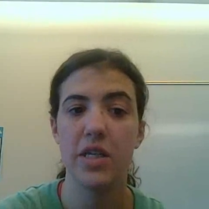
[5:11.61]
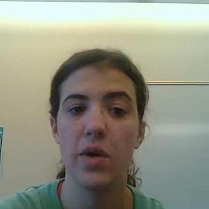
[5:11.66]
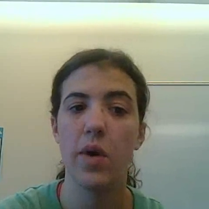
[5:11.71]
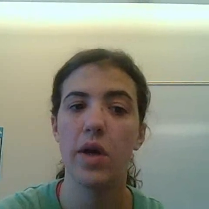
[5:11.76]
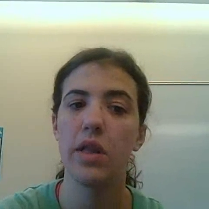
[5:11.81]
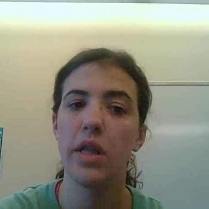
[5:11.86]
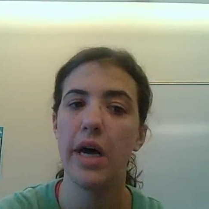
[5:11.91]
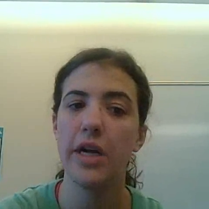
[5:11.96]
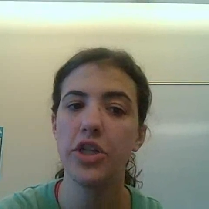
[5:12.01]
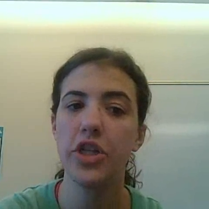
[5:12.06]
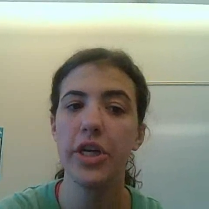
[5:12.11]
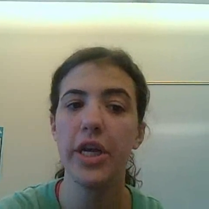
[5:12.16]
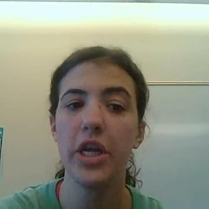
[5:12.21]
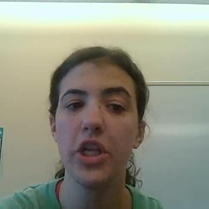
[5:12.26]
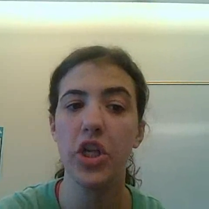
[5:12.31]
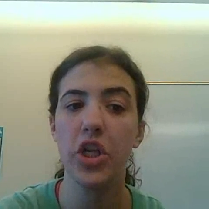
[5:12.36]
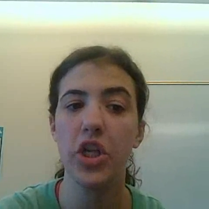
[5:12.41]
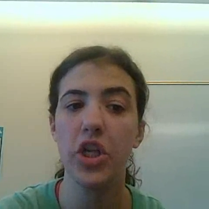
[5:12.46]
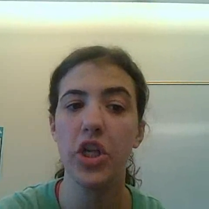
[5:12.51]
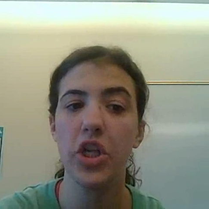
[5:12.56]
So our logic
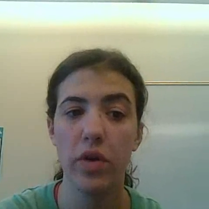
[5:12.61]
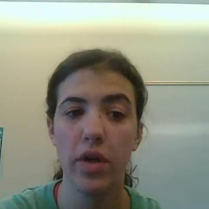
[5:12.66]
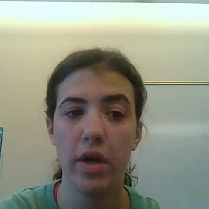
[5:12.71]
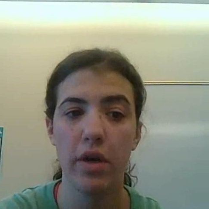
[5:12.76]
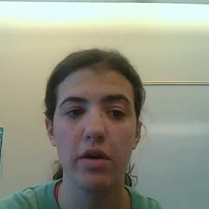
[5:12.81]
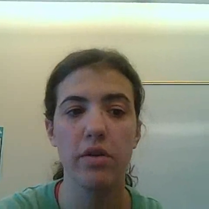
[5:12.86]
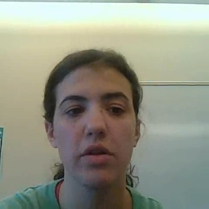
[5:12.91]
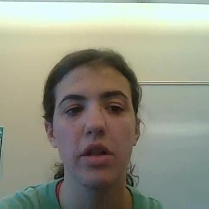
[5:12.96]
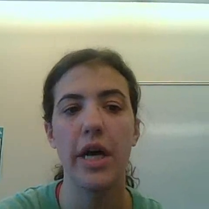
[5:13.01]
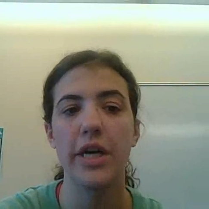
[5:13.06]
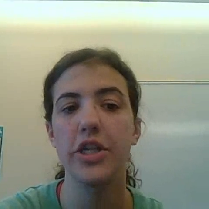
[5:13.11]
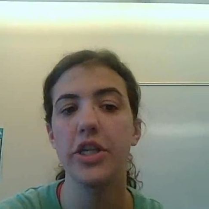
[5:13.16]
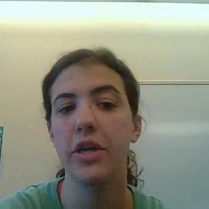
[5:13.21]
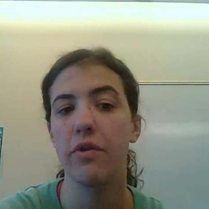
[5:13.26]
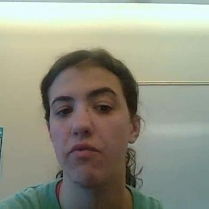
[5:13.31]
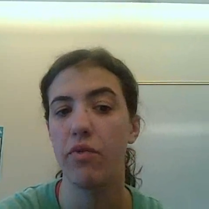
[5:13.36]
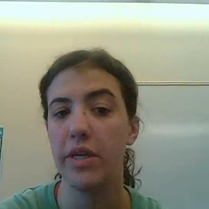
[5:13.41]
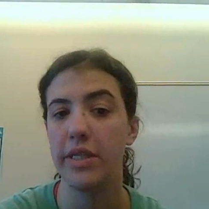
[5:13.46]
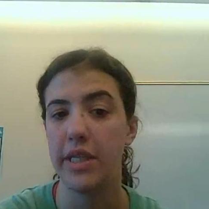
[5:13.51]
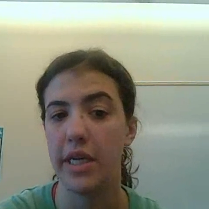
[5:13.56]
and
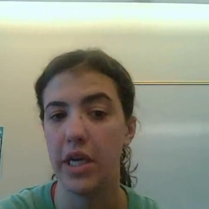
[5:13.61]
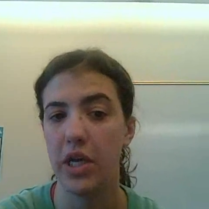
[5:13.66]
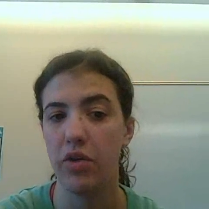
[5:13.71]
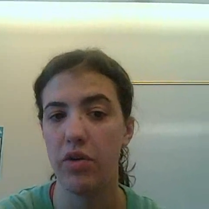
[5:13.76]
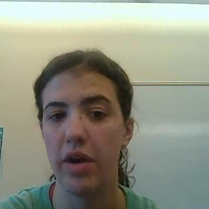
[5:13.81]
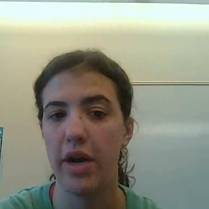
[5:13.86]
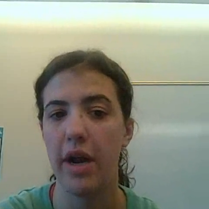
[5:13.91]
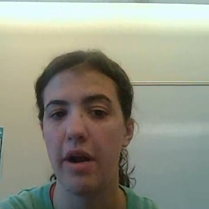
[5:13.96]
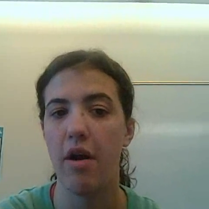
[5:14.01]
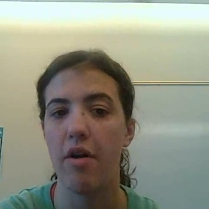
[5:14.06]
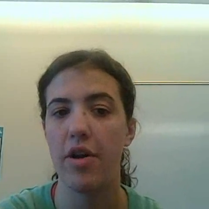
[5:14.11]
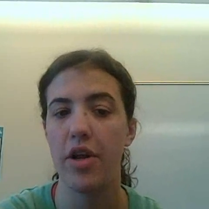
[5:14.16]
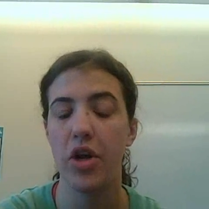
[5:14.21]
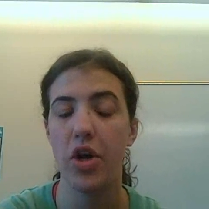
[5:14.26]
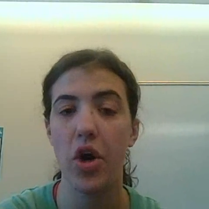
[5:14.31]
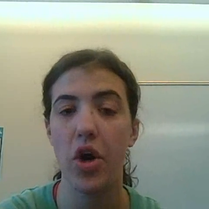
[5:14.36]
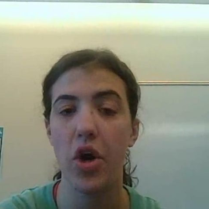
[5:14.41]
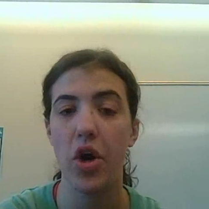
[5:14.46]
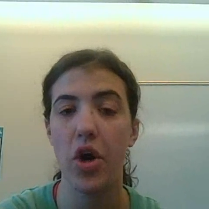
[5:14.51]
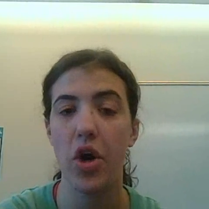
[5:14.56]
reasoning unit had already
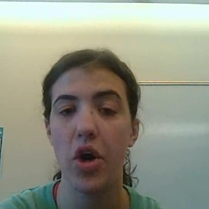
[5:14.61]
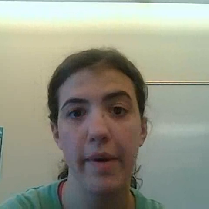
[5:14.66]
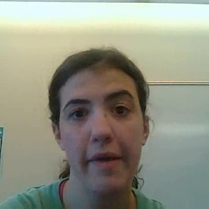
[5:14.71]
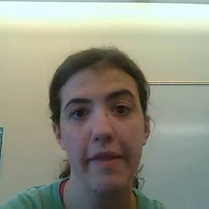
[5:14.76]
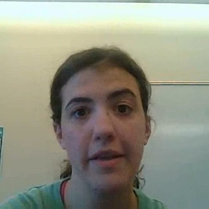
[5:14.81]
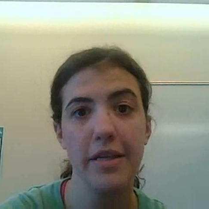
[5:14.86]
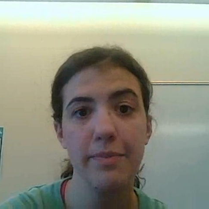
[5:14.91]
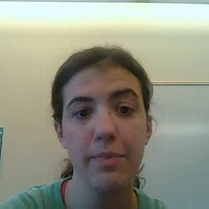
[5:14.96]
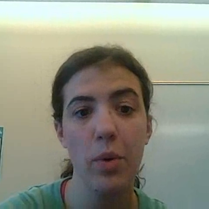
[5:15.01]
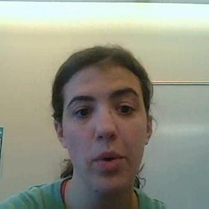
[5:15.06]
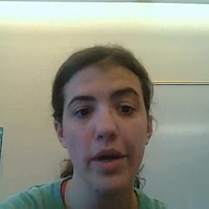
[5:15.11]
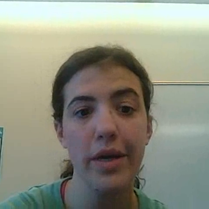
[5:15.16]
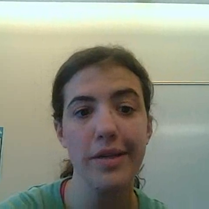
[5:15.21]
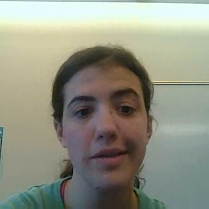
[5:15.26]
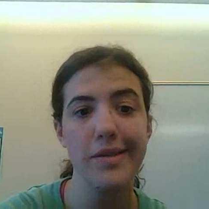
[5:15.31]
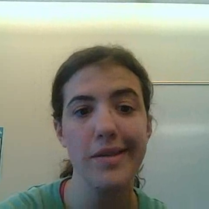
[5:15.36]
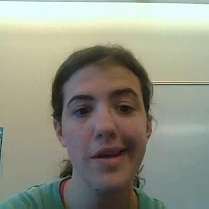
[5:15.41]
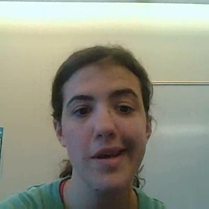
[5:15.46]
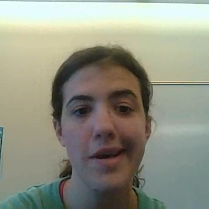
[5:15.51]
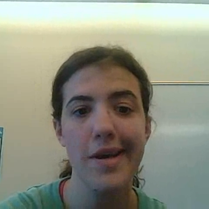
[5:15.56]
occurred by this
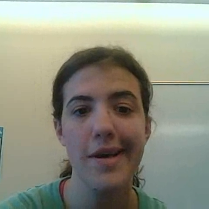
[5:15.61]
point,